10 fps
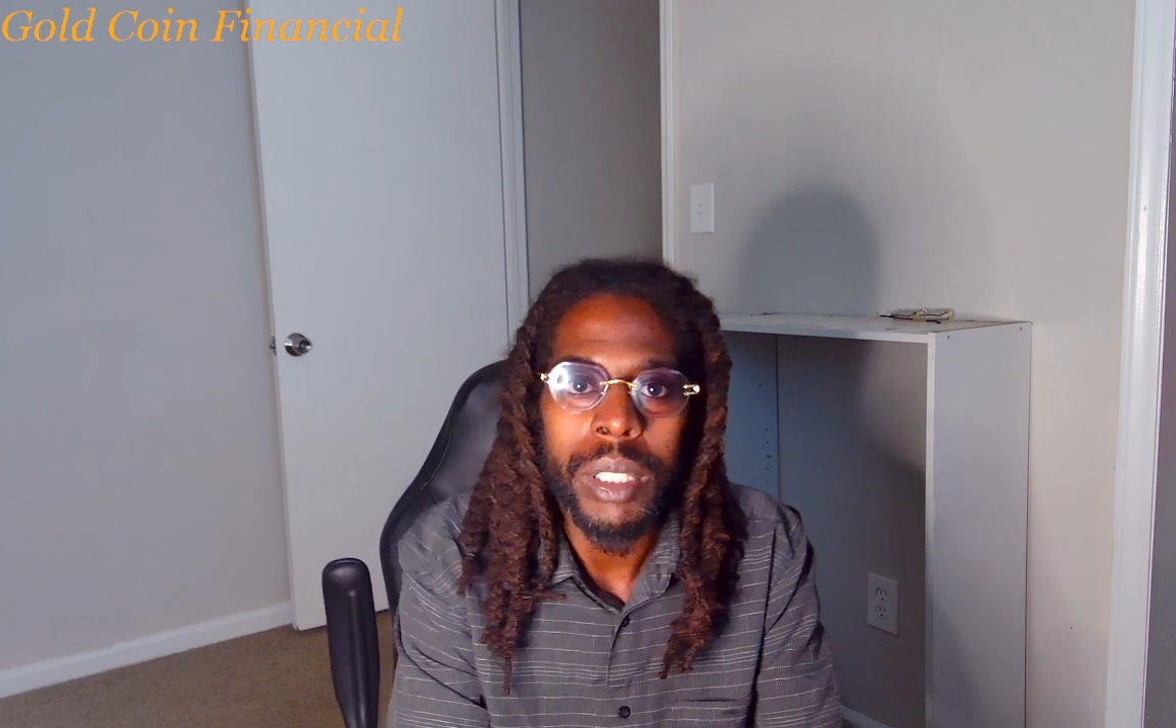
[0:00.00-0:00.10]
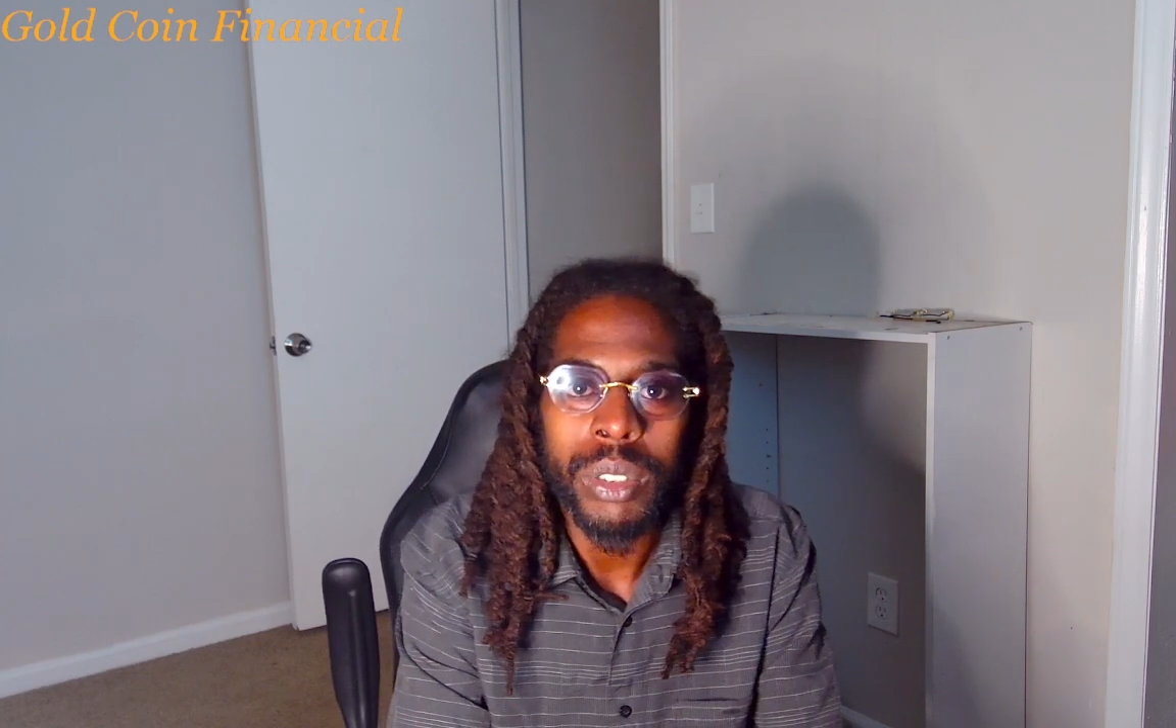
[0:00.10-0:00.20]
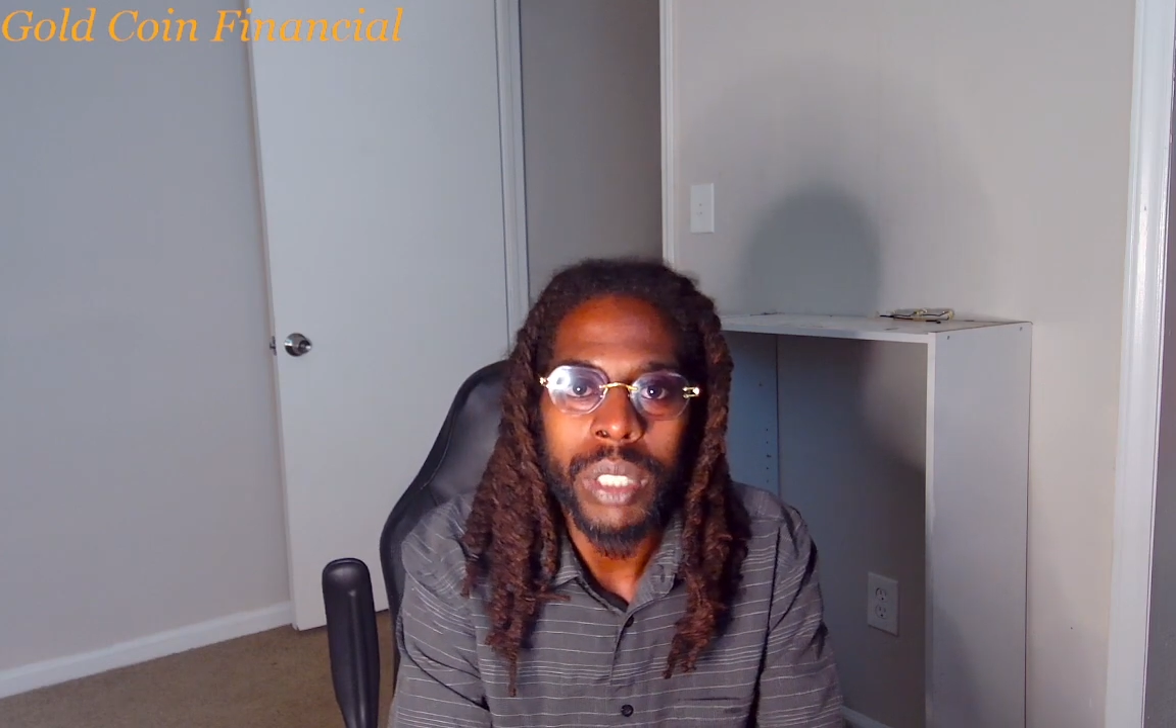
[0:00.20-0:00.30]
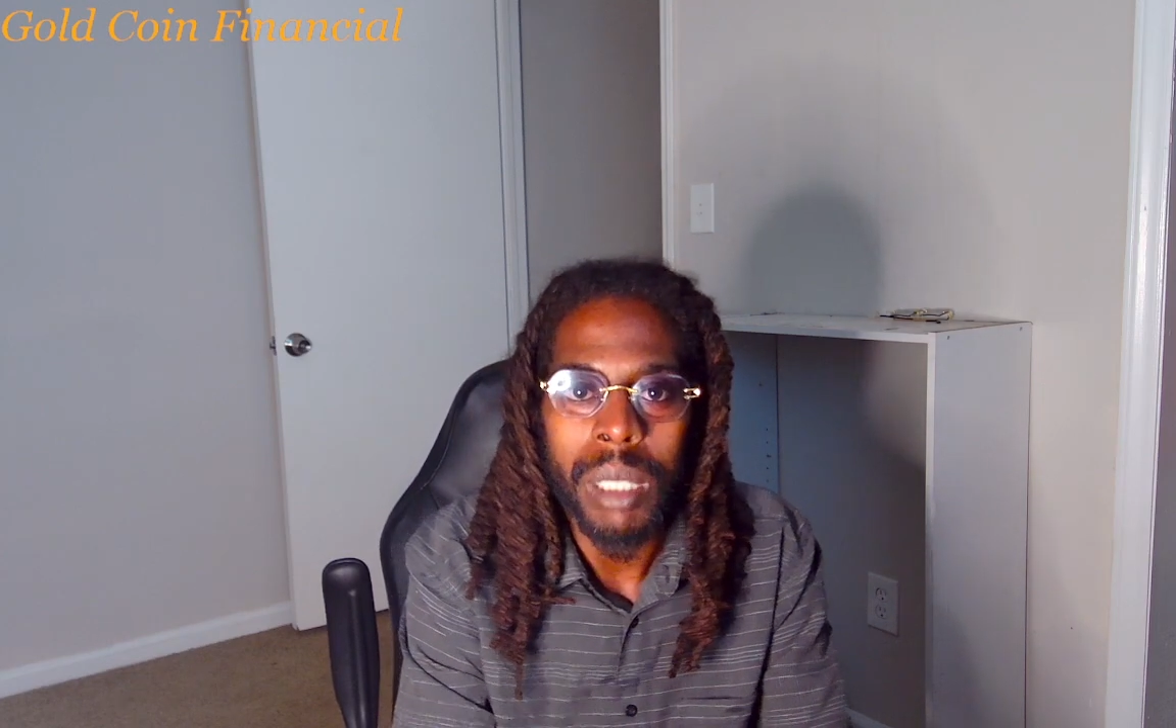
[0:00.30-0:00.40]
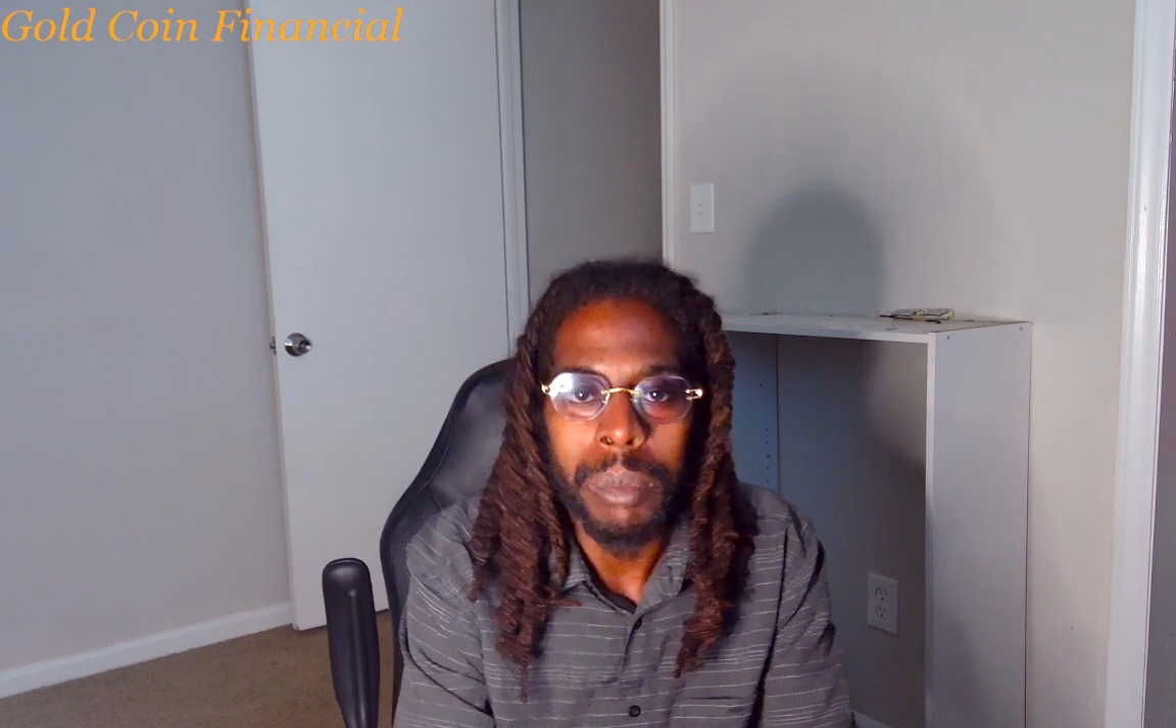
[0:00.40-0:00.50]
you
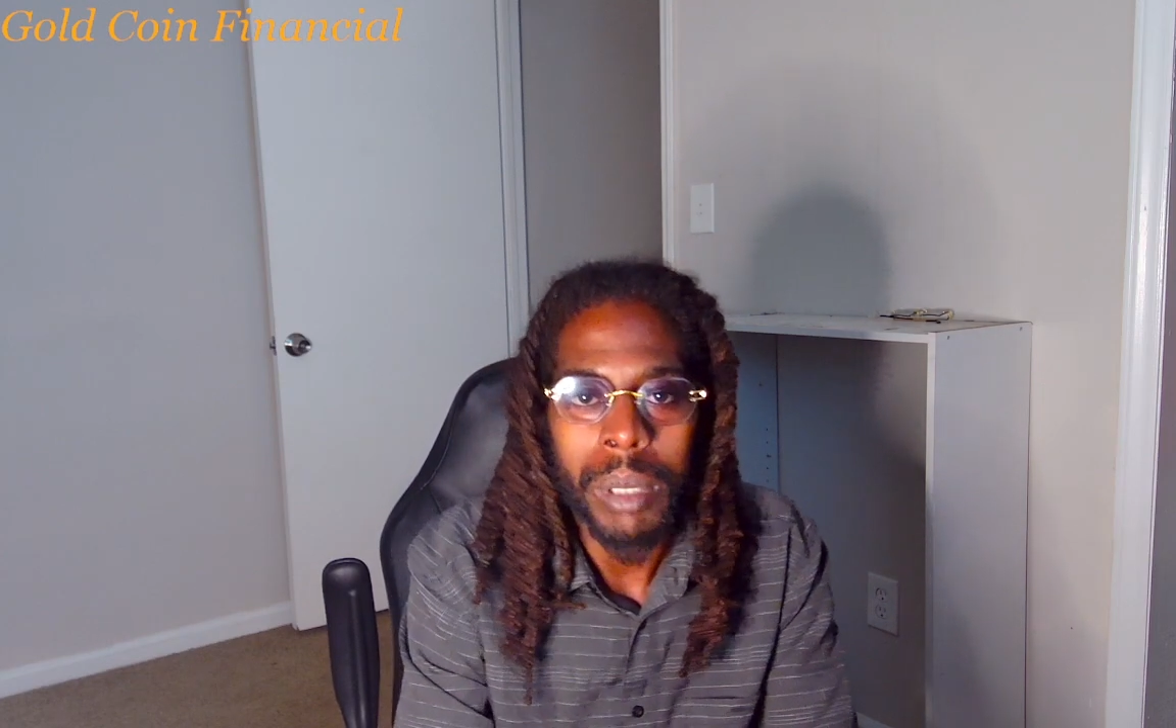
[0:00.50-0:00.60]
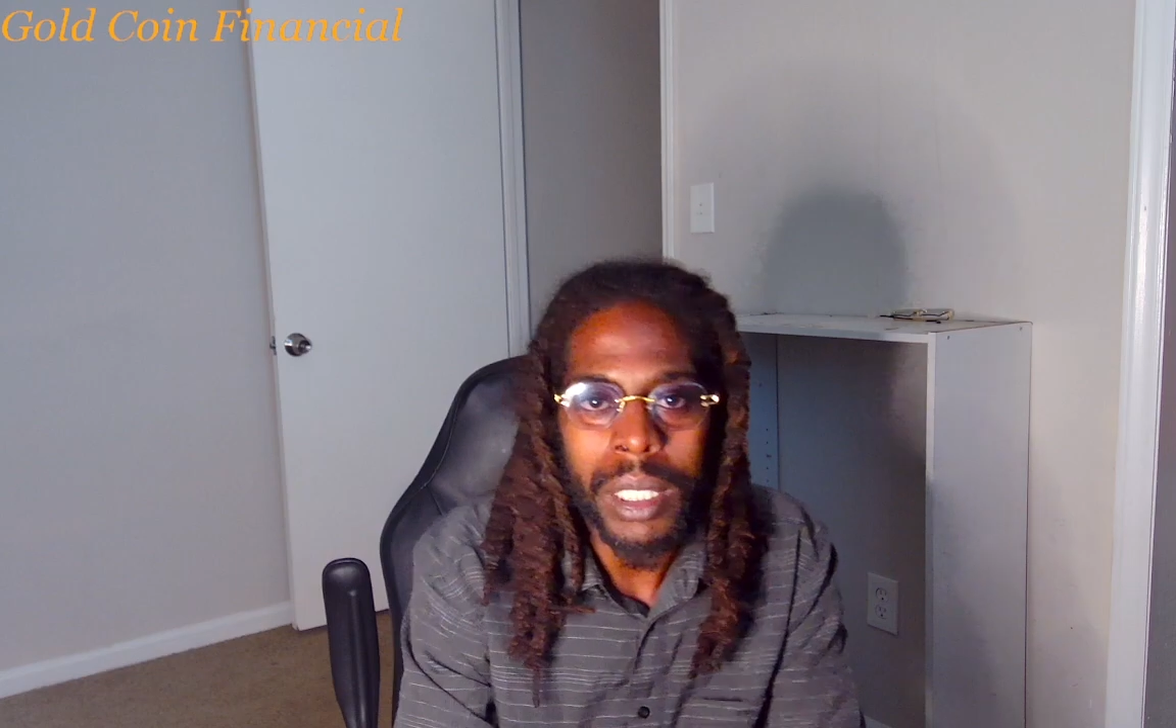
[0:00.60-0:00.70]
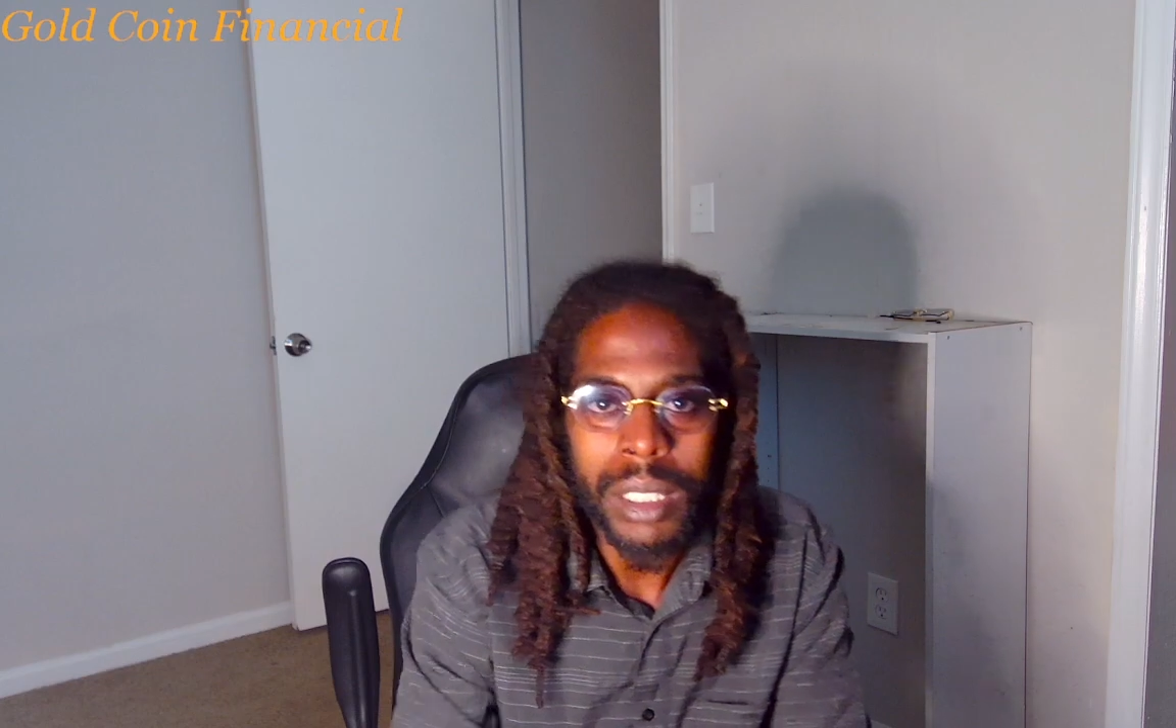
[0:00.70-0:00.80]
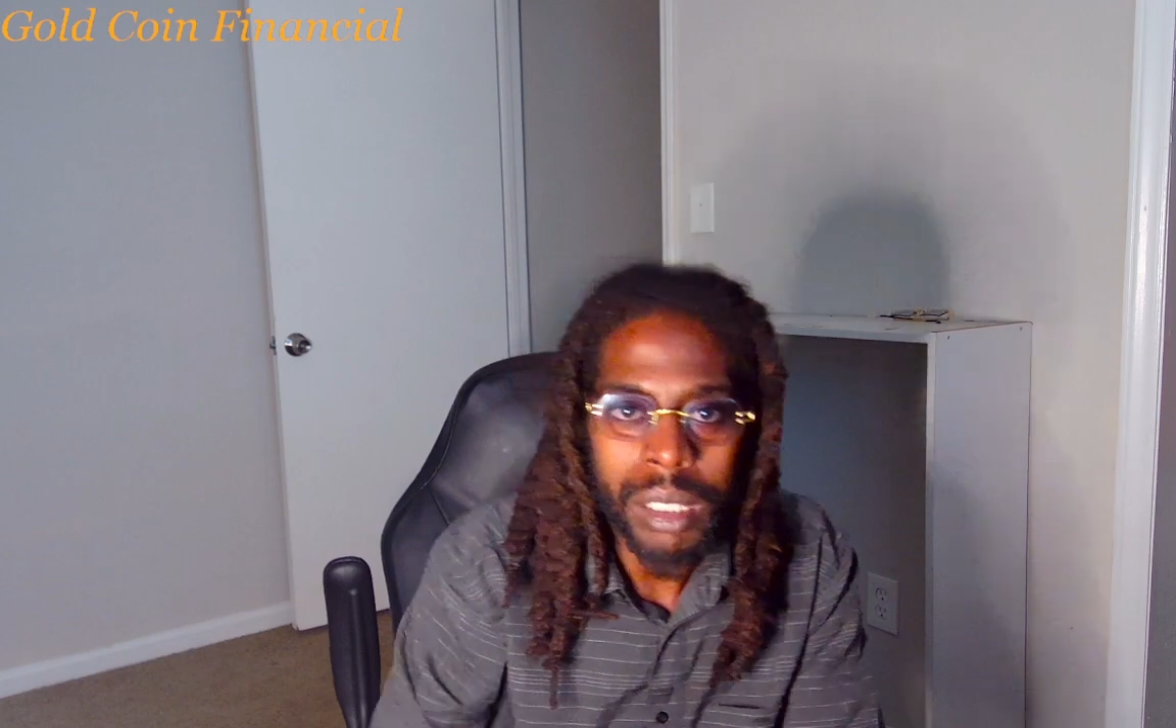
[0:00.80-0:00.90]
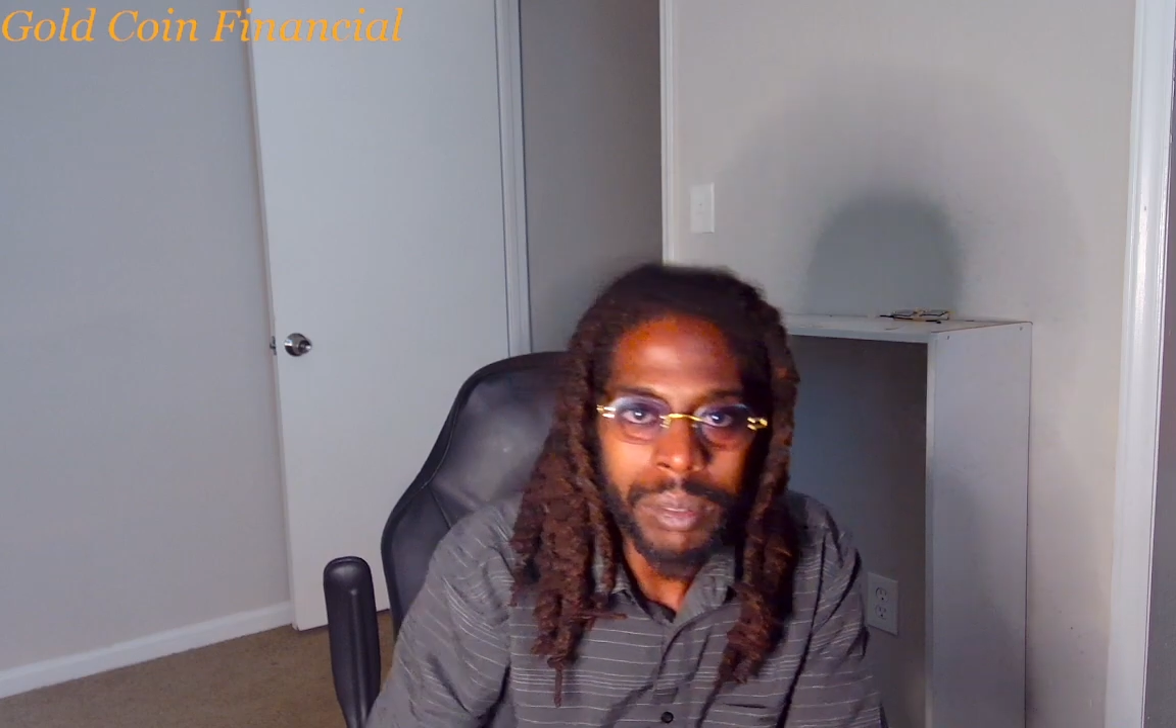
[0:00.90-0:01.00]
got positive